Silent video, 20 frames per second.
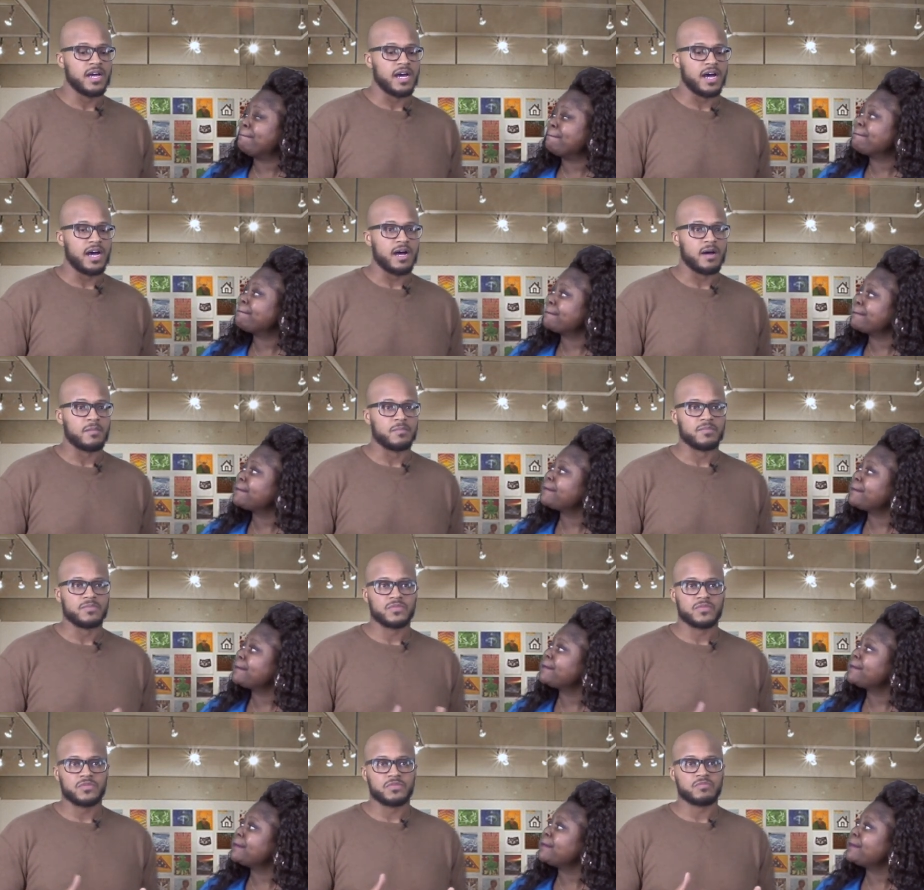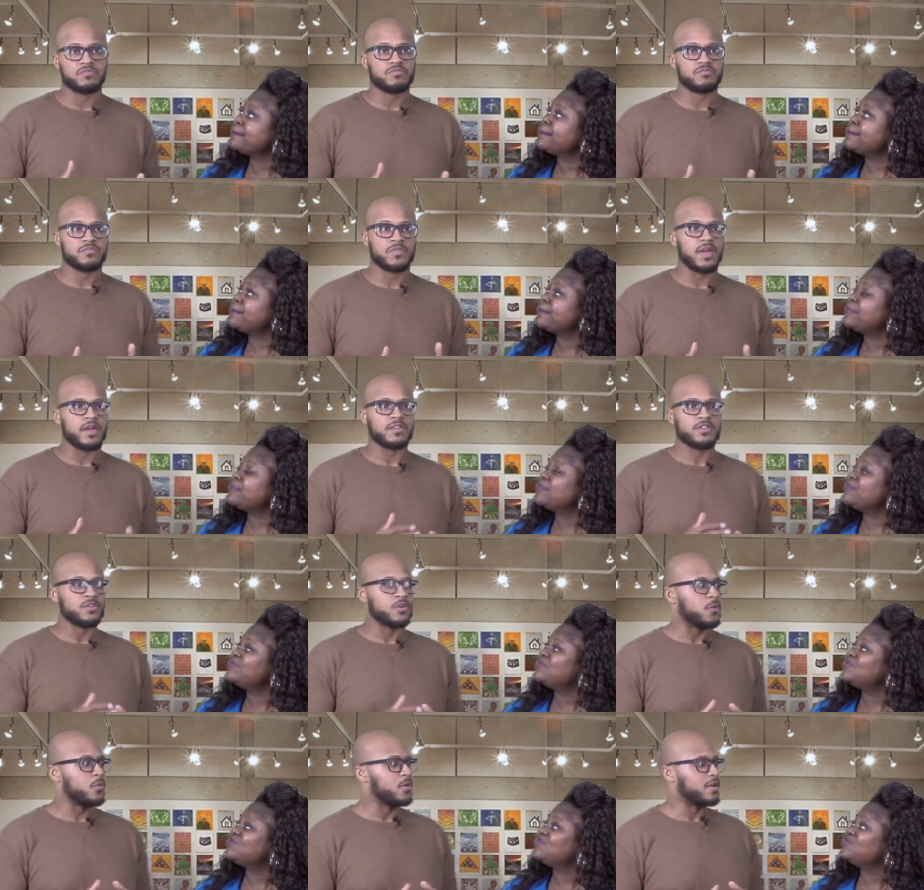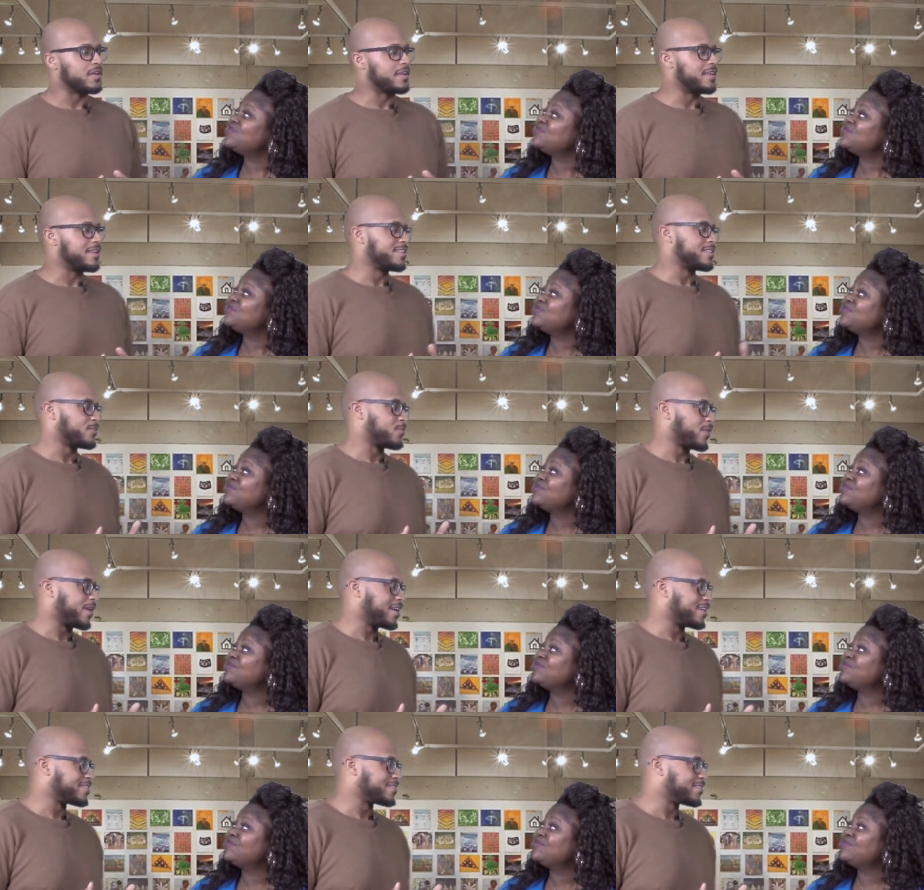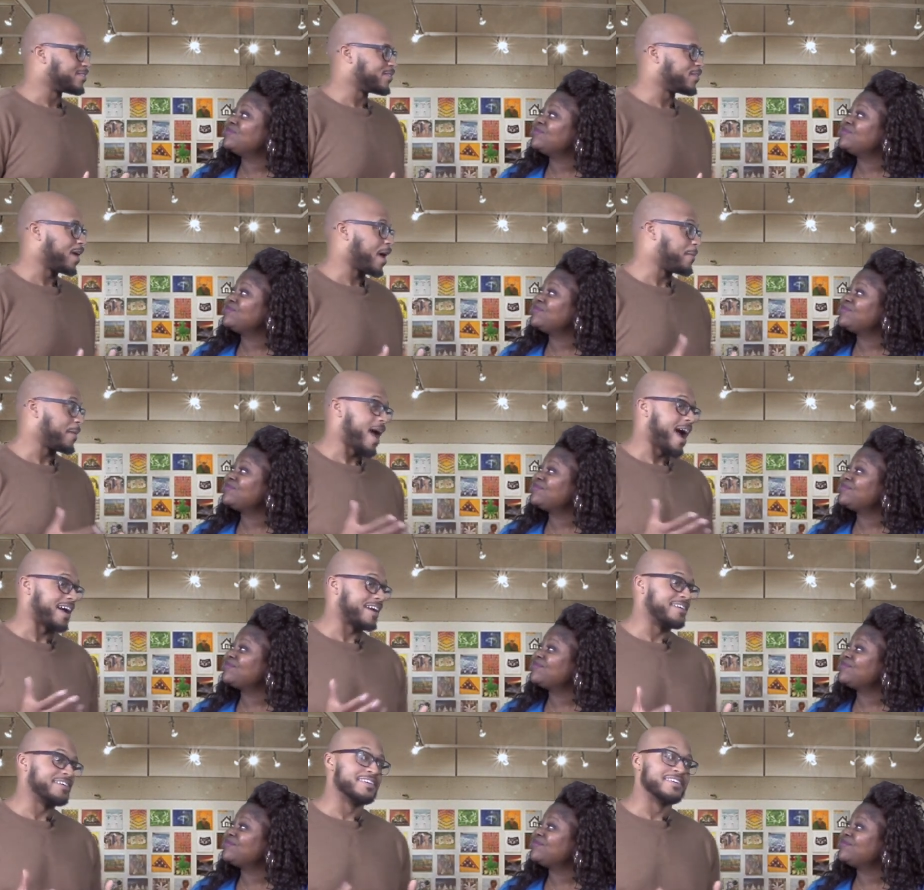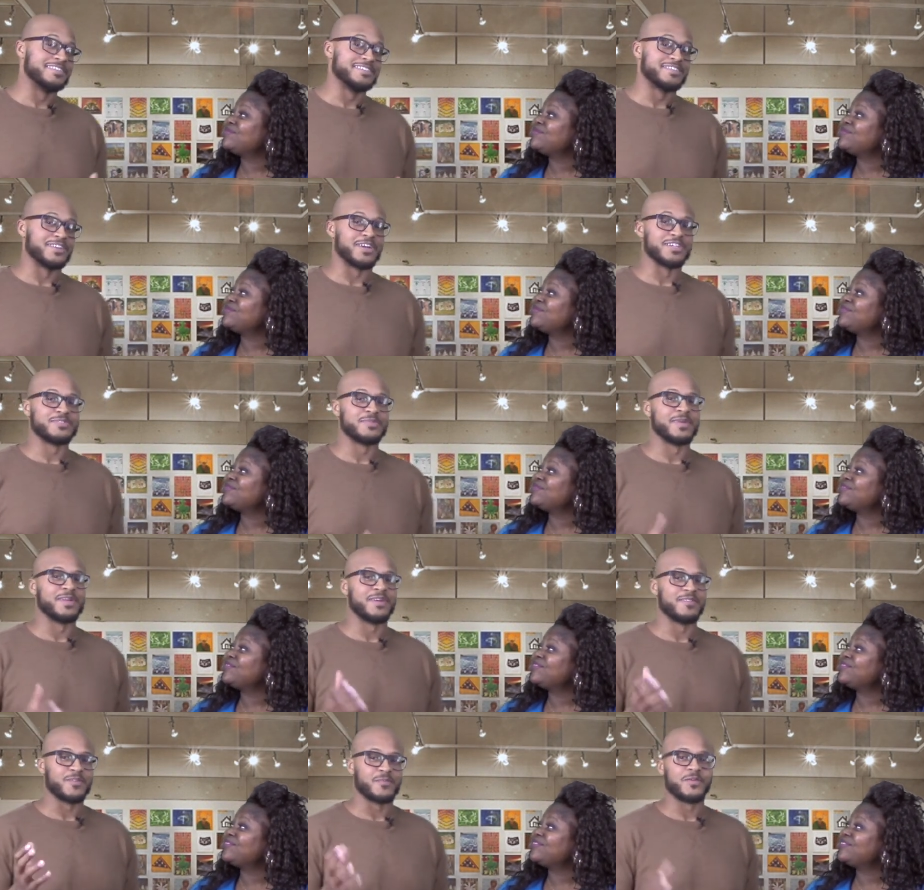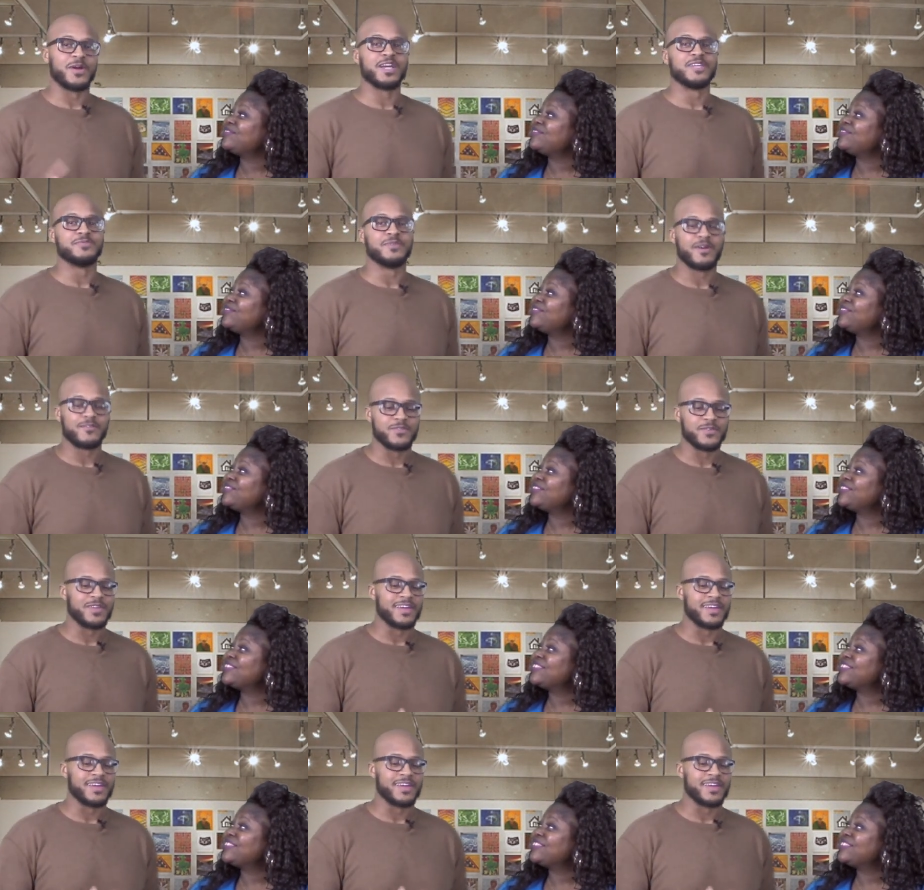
Speaker 1: Um, you don't want to get into price, do you? I mean, I could start spinning off the price, but I feel